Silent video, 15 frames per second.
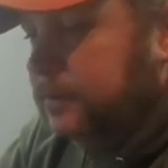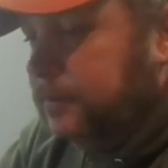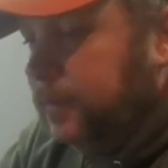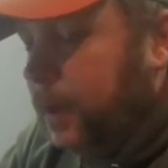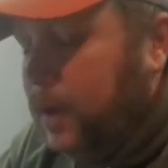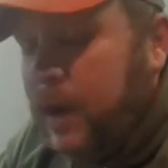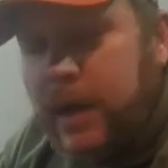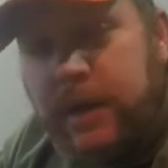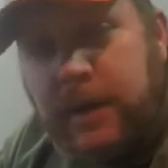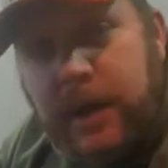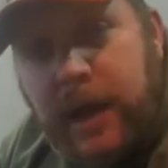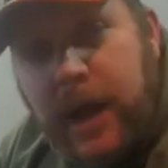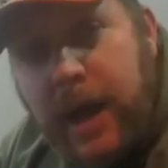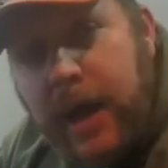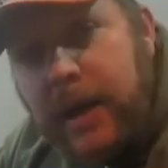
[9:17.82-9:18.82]
All right.
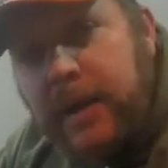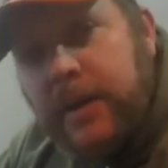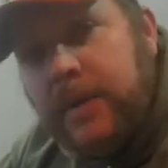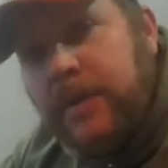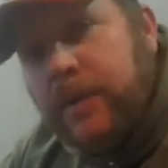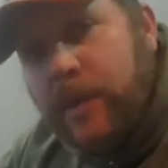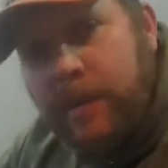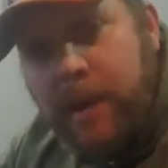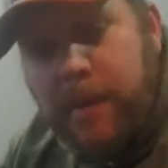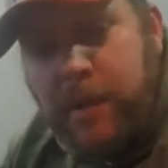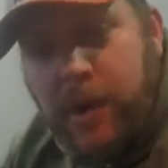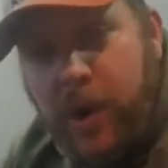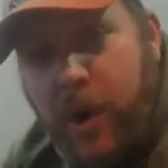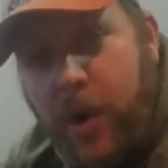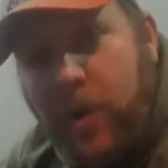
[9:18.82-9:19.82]
Hey,
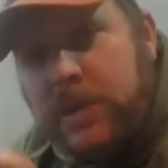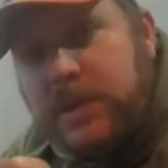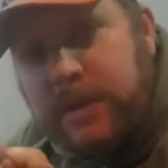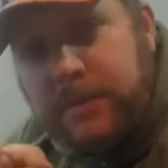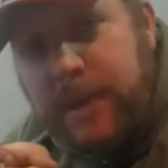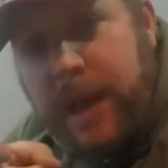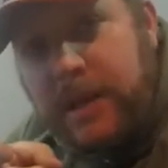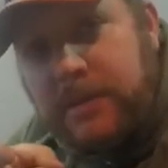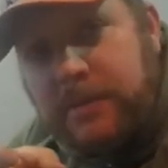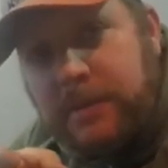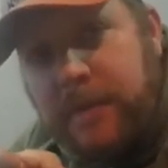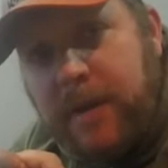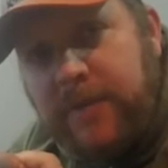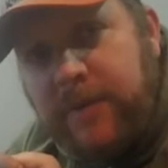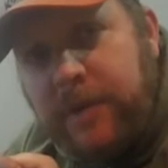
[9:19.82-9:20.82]
remember, always give
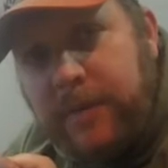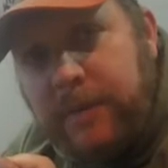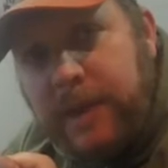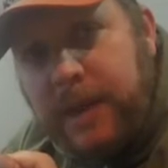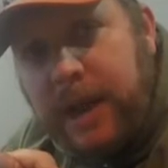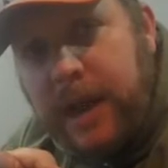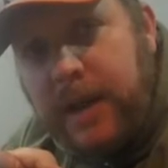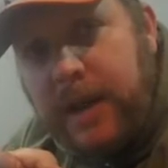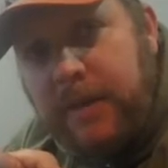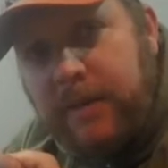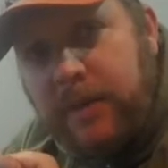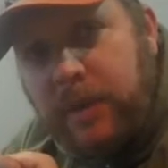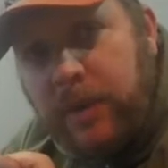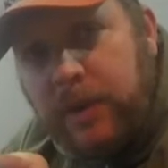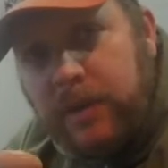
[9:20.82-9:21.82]
maximum effort and be kind to
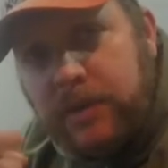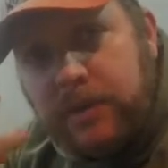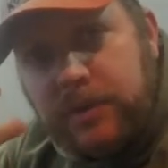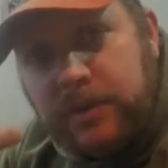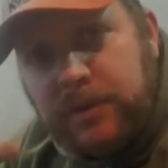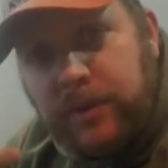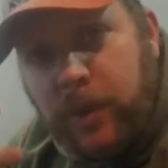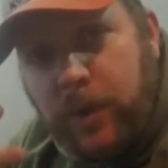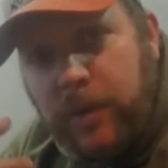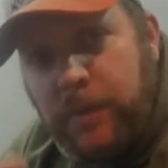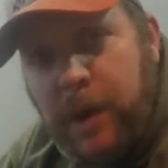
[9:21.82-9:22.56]
everyone. Floyd, I'm